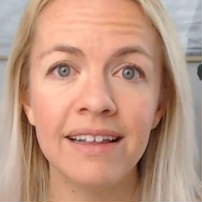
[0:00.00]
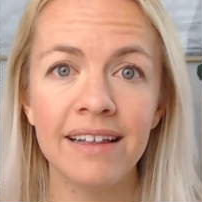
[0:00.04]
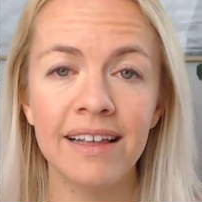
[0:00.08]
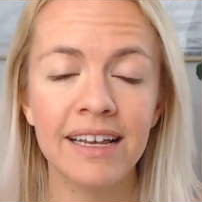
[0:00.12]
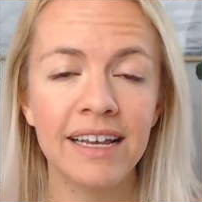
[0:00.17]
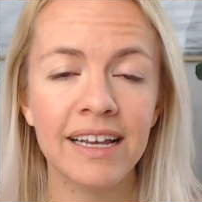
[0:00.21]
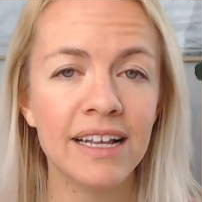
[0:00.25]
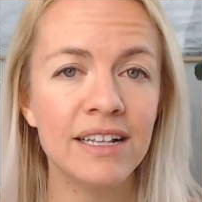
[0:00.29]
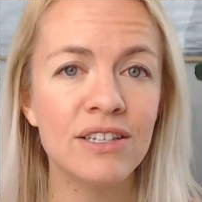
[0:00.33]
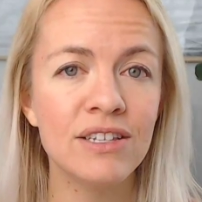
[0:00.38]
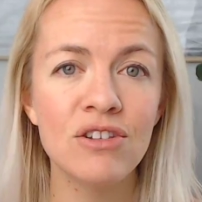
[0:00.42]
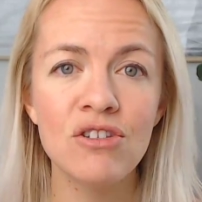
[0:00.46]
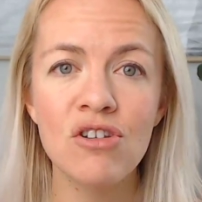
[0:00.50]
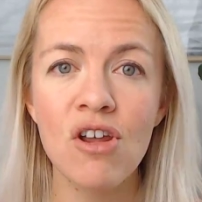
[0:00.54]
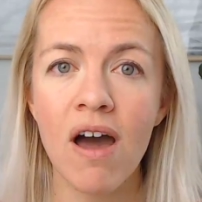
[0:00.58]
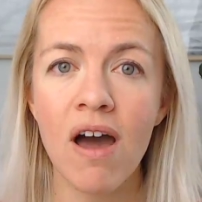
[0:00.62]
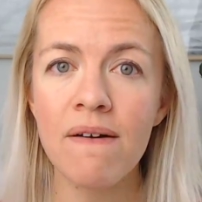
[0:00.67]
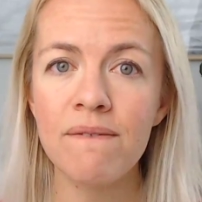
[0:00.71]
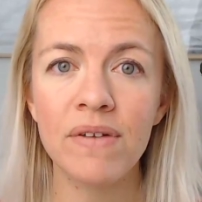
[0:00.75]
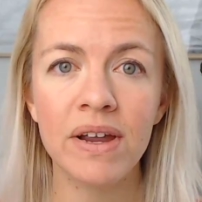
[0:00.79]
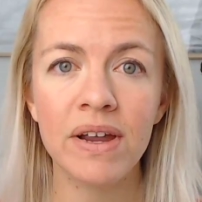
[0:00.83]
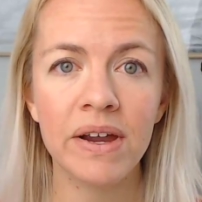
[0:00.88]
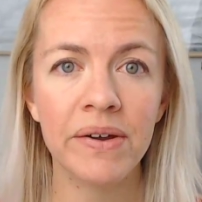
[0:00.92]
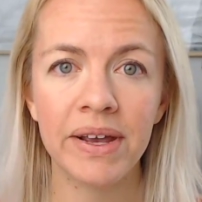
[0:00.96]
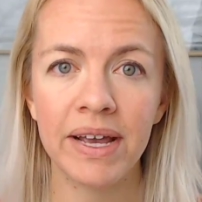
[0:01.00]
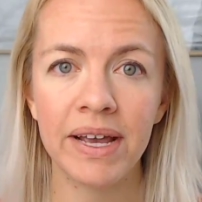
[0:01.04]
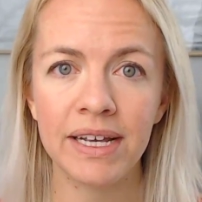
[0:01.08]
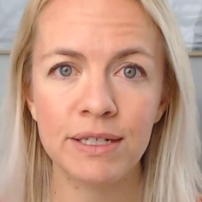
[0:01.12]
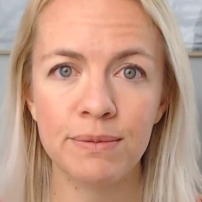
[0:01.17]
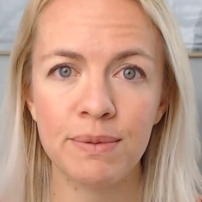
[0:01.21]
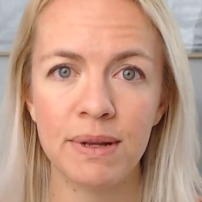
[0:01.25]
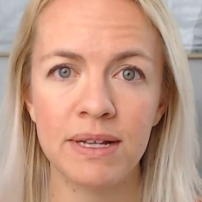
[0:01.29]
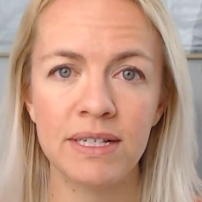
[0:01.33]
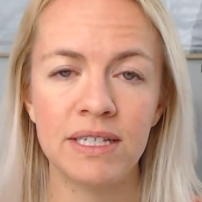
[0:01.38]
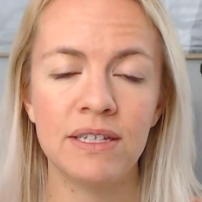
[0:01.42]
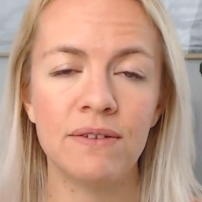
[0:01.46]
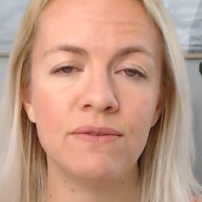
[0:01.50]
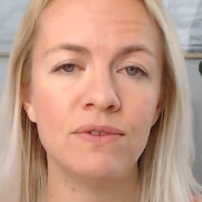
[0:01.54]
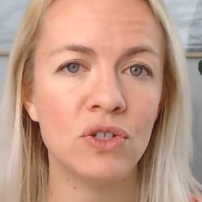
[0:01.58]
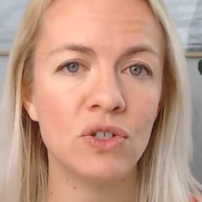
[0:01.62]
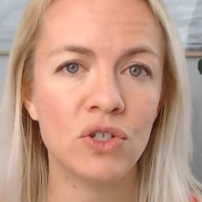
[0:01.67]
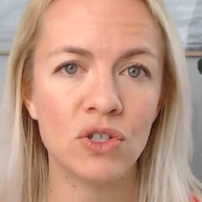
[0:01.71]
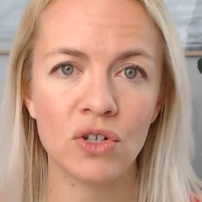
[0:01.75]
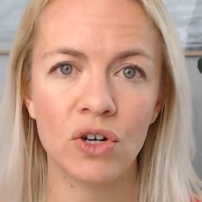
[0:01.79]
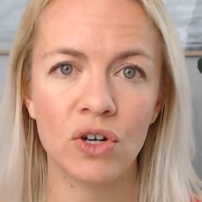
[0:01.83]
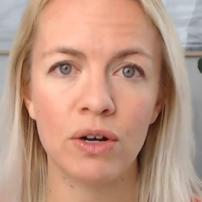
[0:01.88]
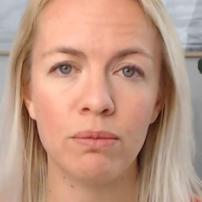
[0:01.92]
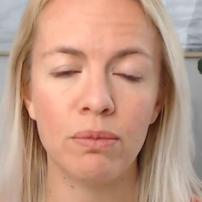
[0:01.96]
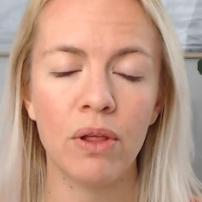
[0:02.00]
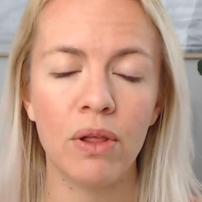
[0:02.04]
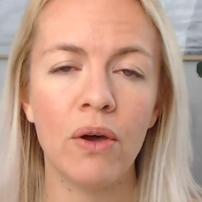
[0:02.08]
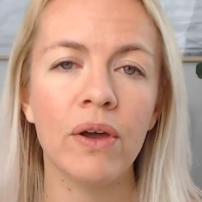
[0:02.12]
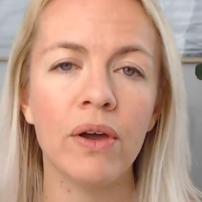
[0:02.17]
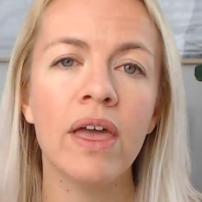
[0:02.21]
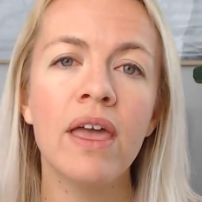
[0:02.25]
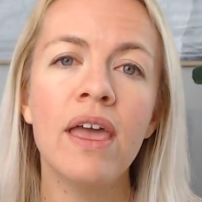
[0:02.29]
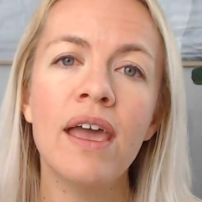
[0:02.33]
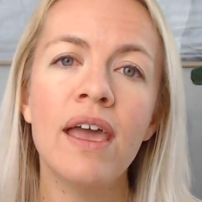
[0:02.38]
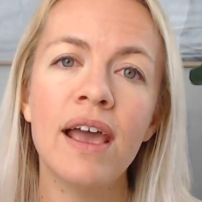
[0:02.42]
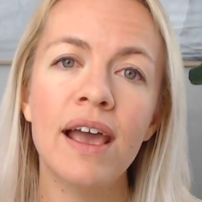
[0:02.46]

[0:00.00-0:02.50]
It's not very expensive to start a blog,